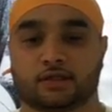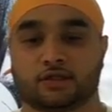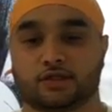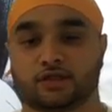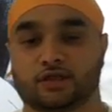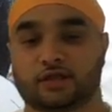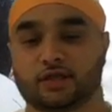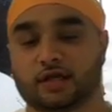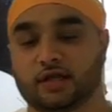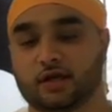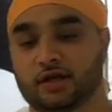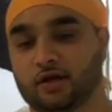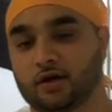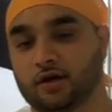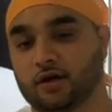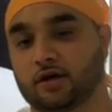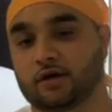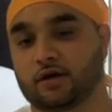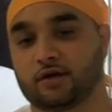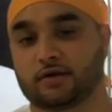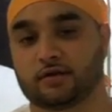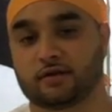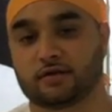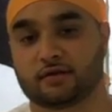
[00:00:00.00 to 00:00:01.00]
She then
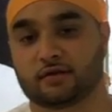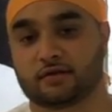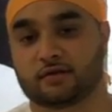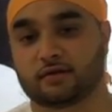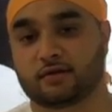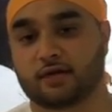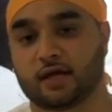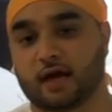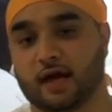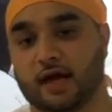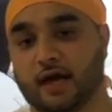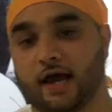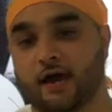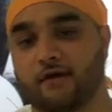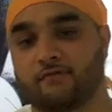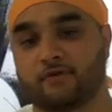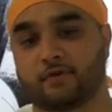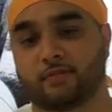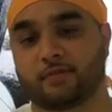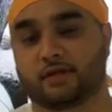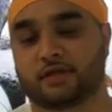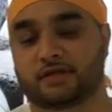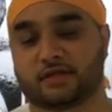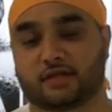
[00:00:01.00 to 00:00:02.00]
heard that
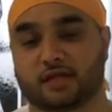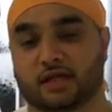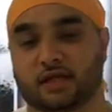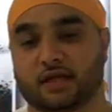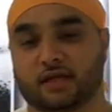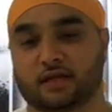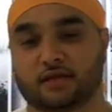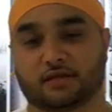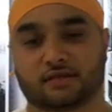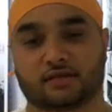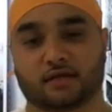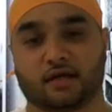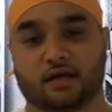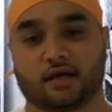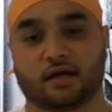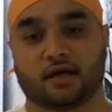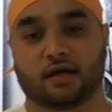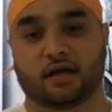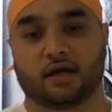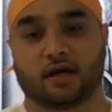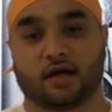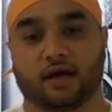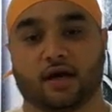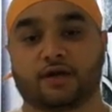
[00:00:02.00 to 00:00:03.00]
everybody said that there's
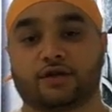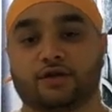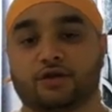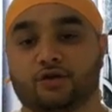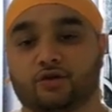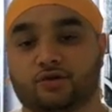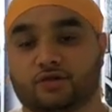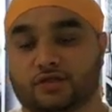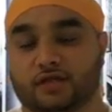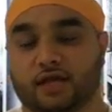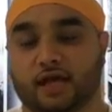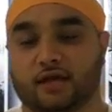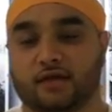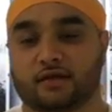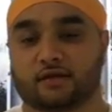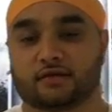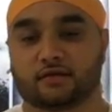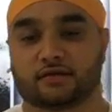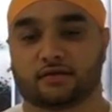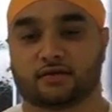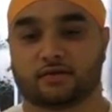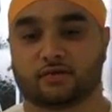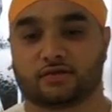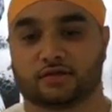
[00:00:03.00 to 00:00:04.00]
a new saint
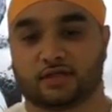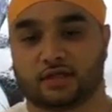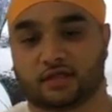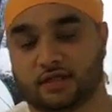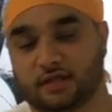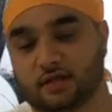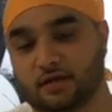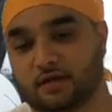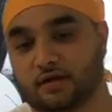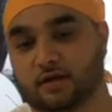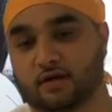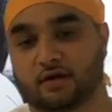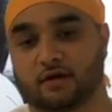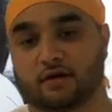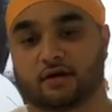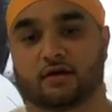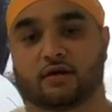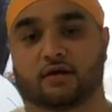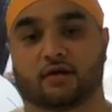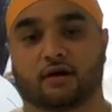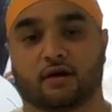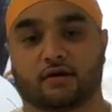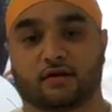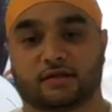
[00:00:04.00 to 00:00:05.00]
who's sitting
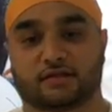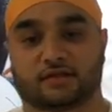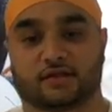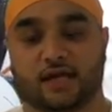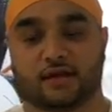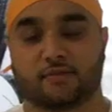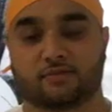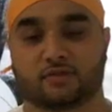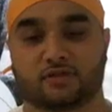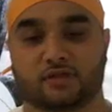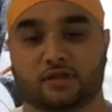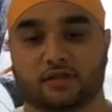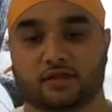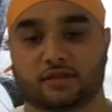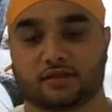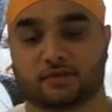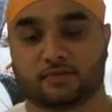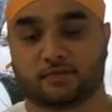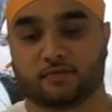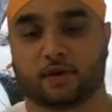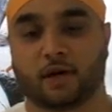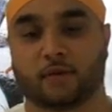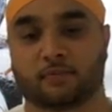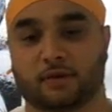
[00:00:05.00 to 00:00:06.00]
on the same seat
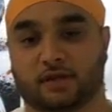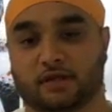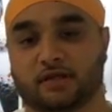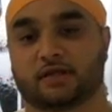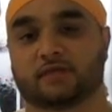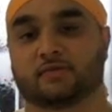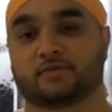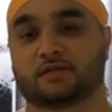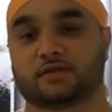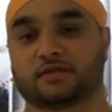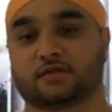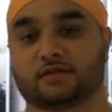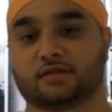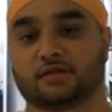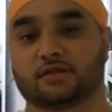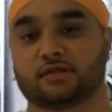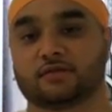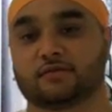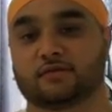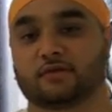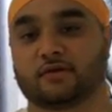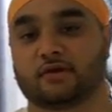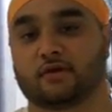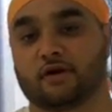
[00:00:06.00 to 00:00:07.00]
as Baba Deep Singh
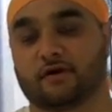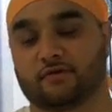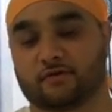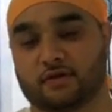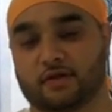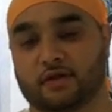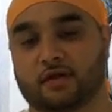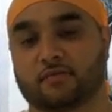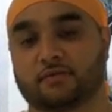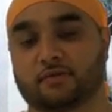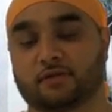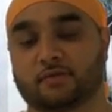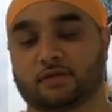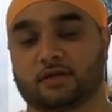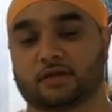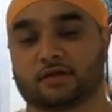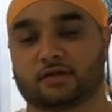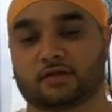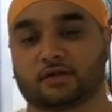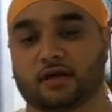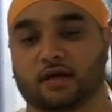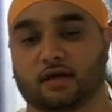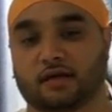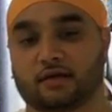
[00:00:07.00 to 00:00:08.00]
Ji of the Damdam
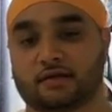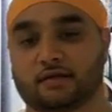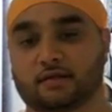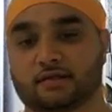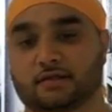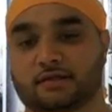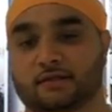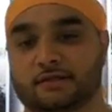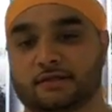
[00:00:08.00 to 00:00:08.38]
Diksar.